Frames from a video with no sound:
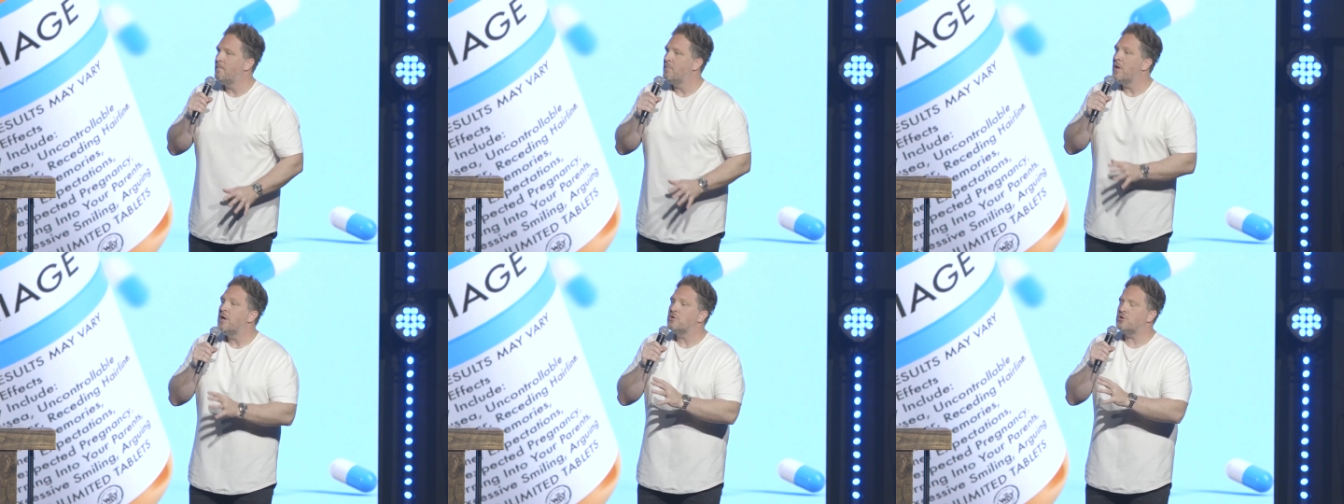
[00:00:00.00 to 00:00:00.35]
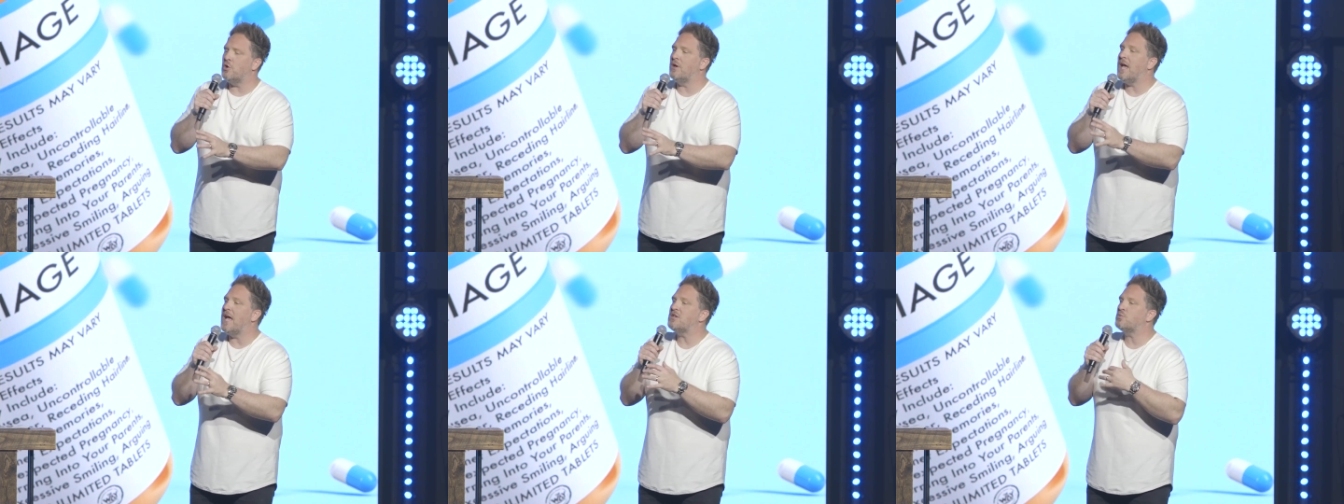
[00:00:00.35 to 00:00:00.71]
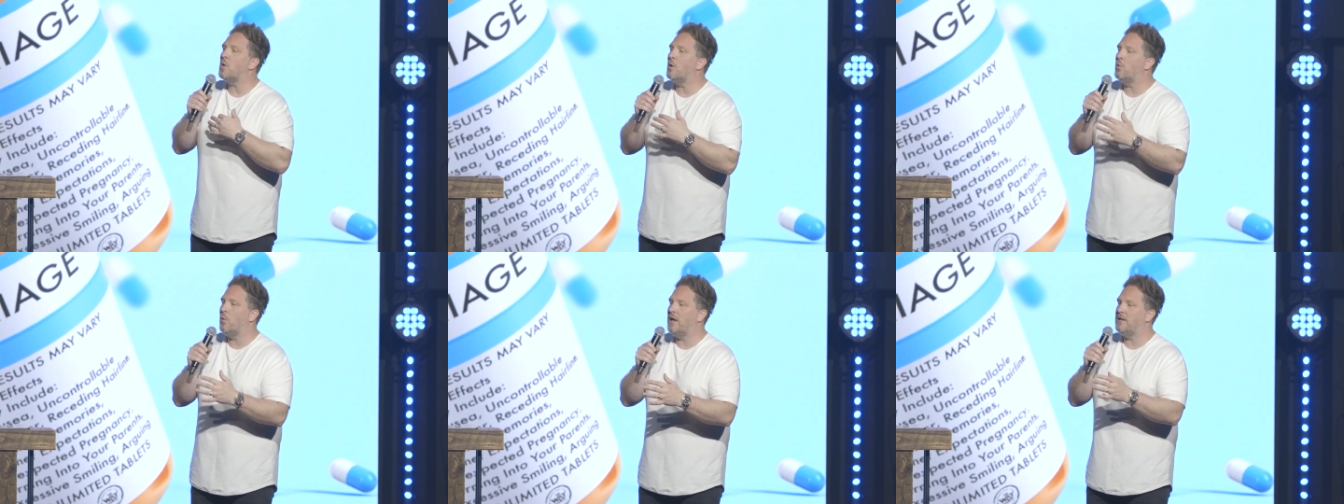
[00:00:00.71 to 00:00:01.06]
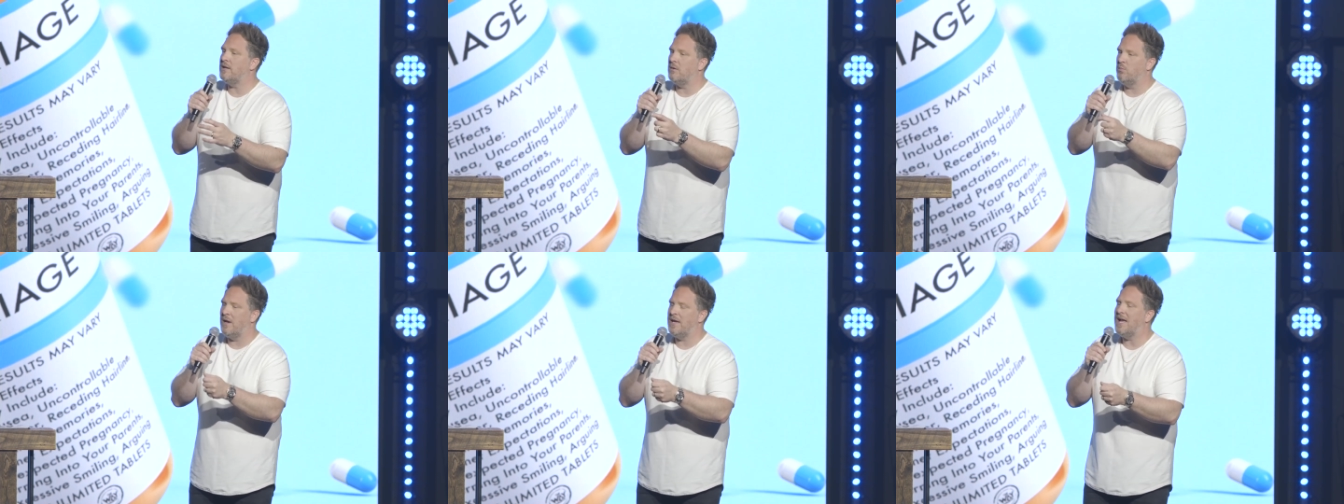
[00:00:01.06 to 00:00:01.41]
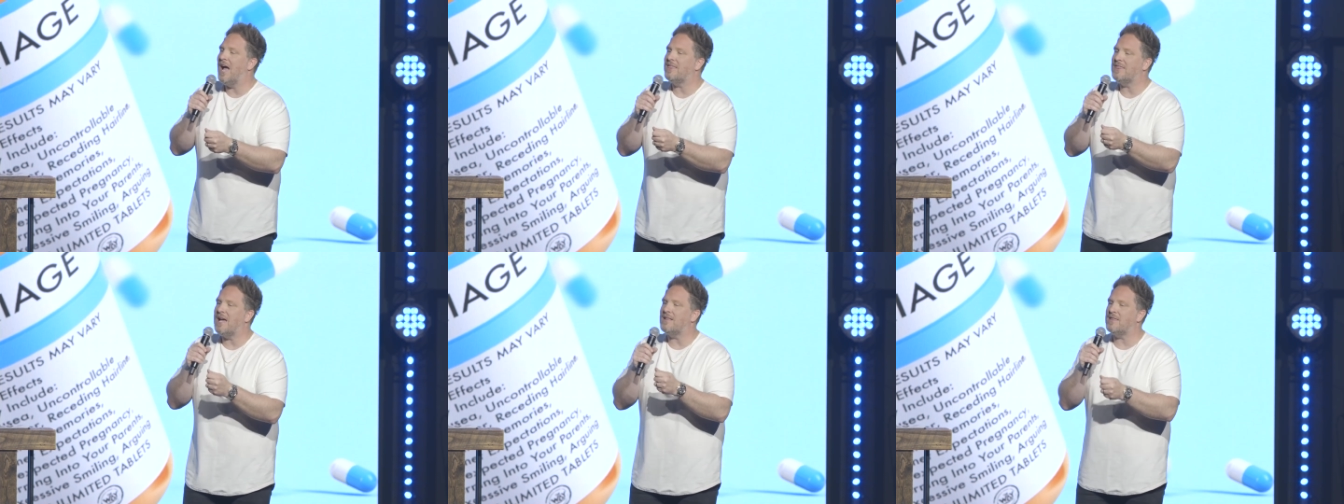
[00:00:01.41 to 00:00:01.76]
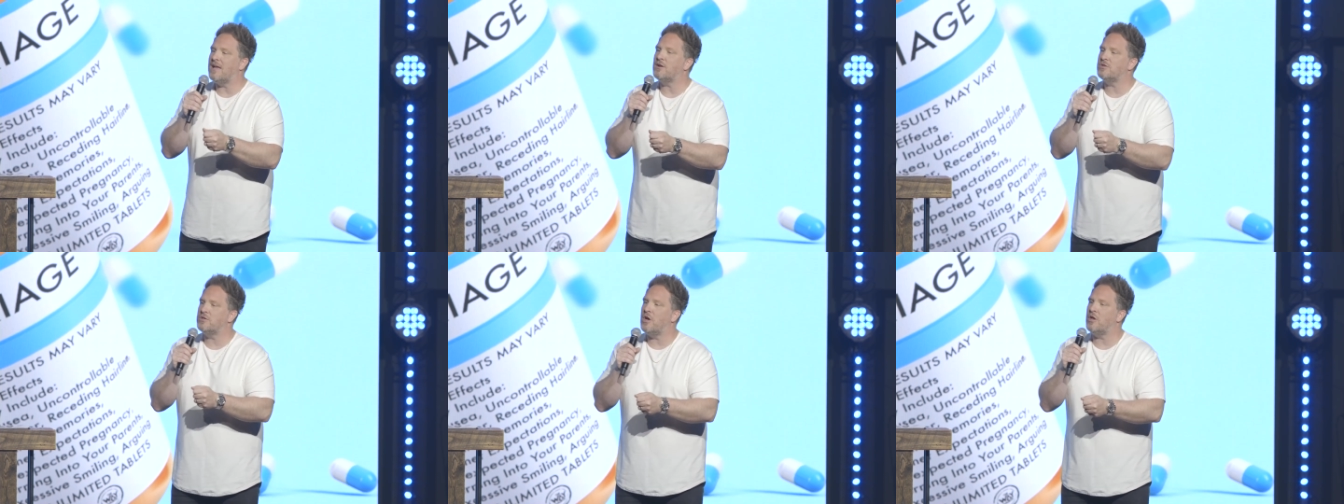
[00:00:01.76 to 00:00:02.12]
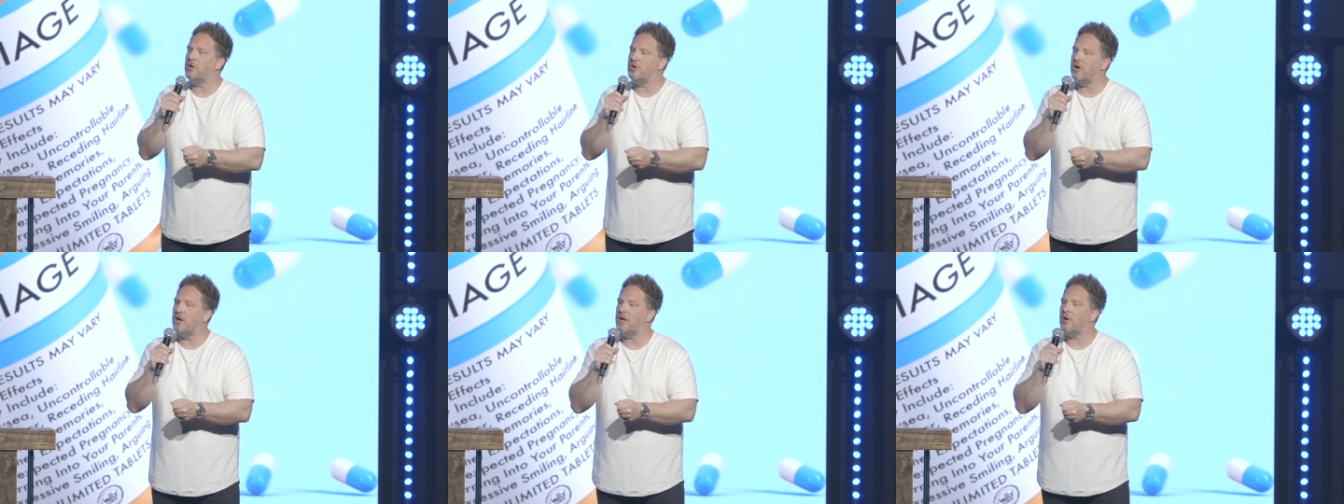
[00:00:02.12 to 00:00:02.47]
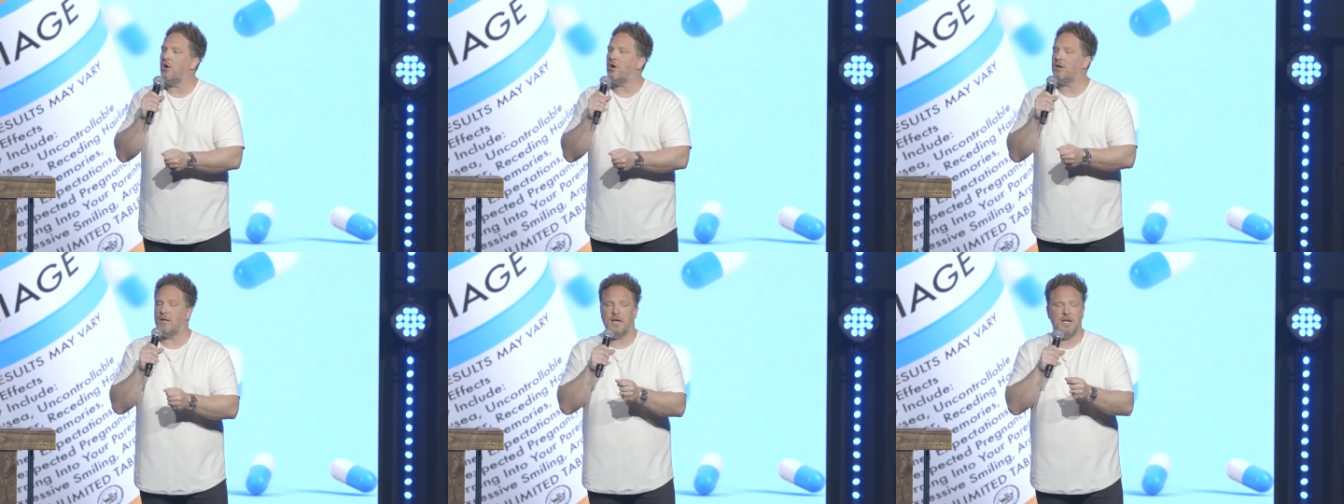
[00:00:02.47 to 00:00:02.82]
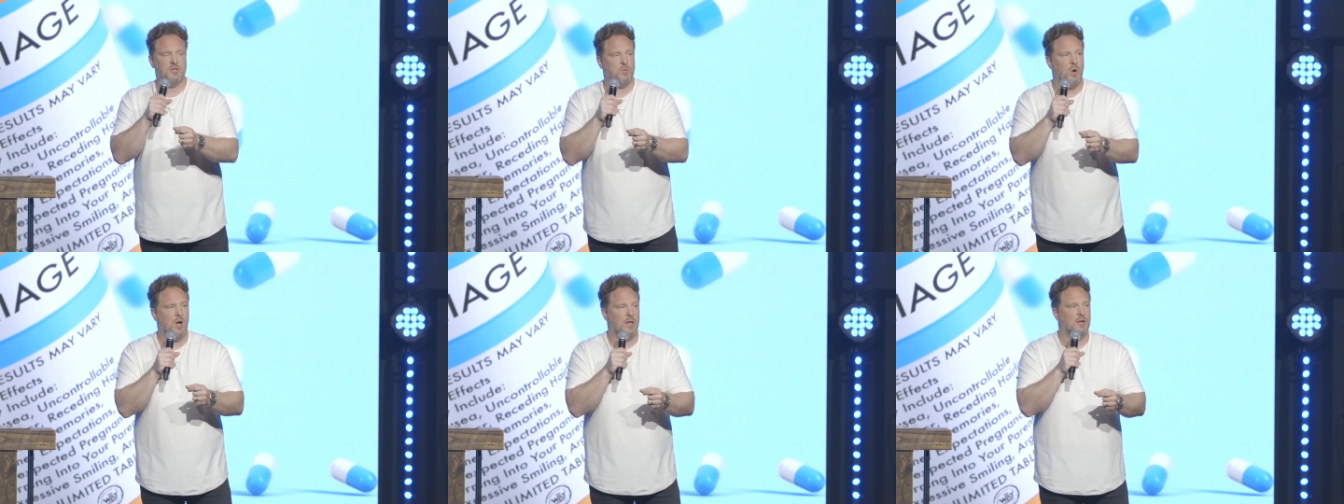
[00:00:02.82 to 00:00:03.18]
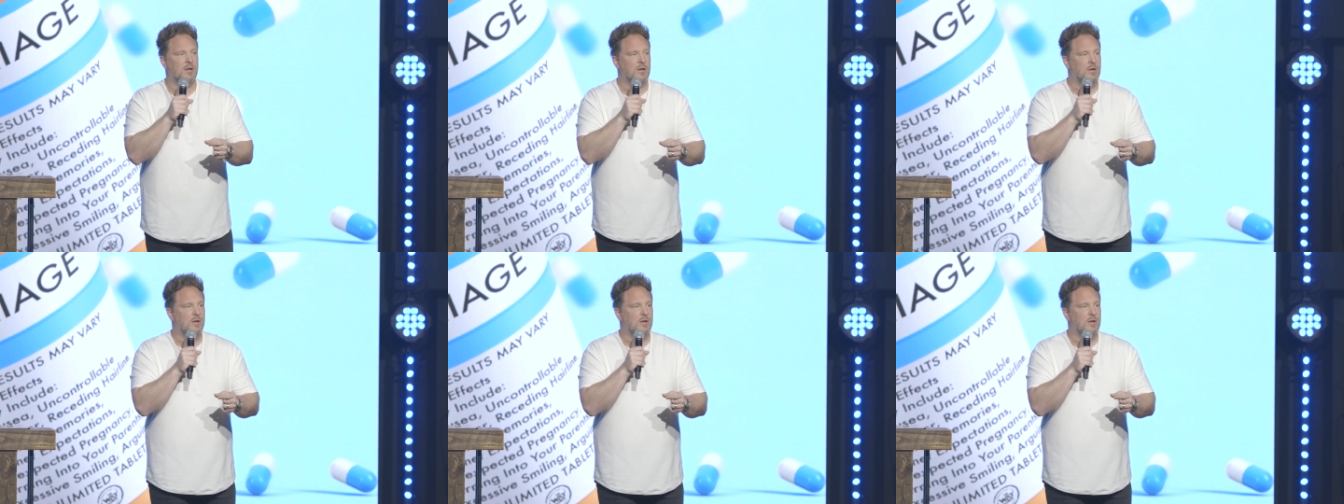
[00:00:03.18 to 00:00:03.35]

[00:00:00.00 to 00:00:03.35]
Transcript: So, guess what we did? We got that $1,000 credit card, and guess what?